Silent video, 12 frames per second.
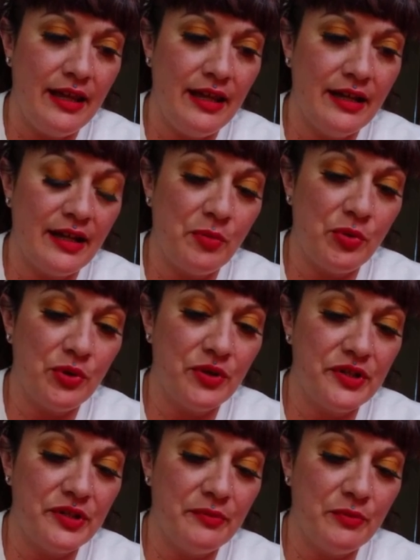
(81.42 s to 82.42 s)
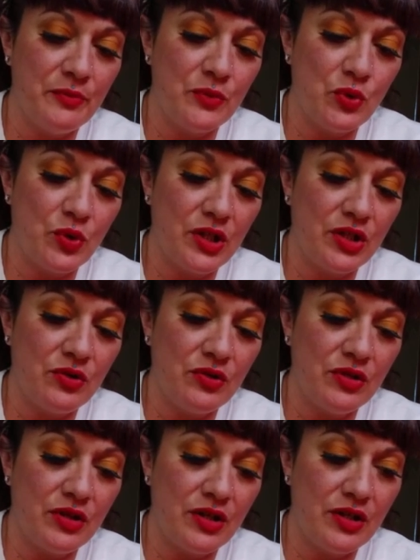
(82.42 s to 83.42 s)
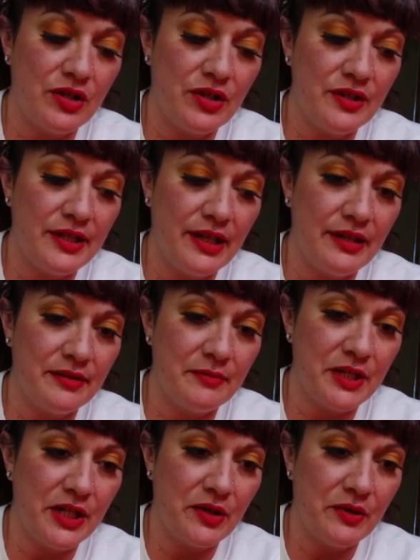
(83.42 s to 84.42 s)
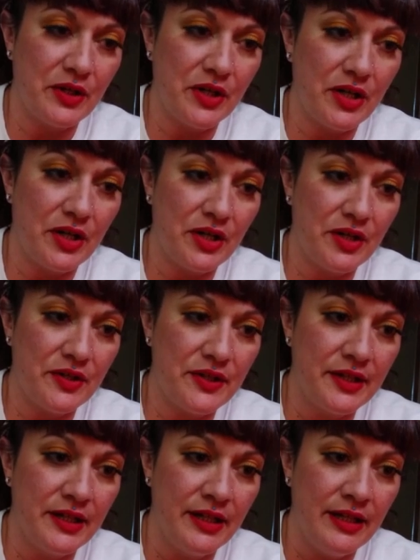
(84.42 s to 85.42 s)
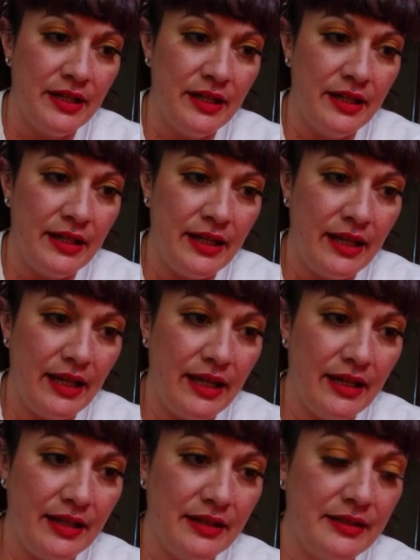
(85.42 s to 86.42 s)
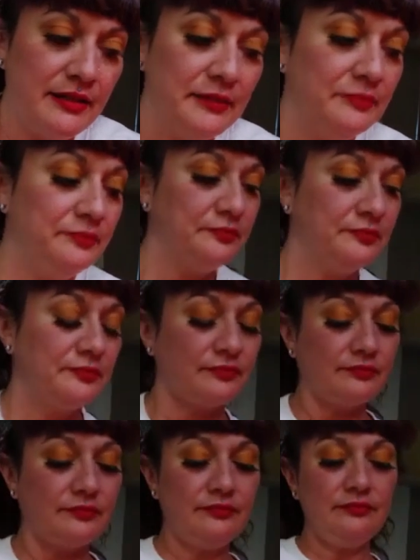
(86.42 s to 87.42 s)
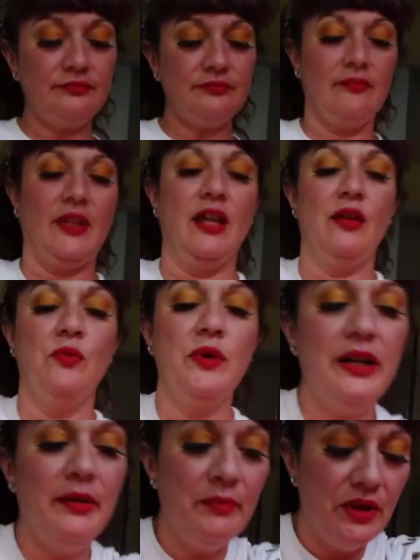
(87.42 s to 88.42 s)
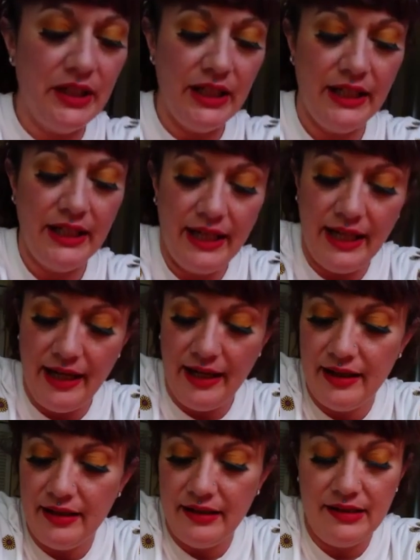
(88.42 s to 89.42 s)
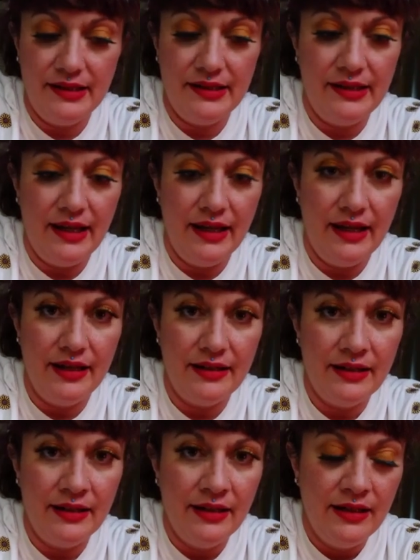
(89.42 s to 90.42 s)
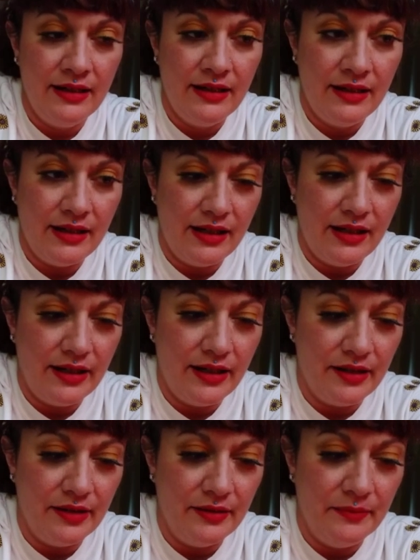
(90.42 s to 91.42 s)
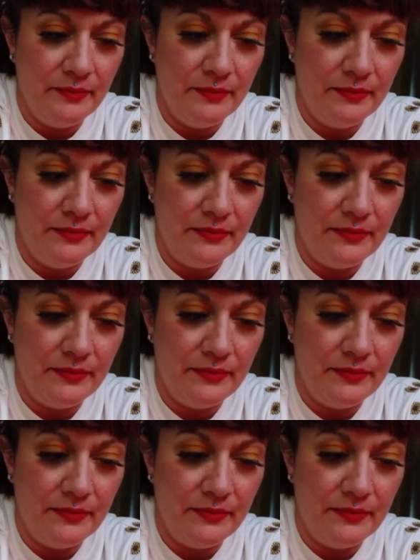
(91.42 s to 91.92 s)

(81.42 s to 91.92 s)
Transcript: And I pulled some oracle cards and some tarot cards. And what I'm looking at is that um,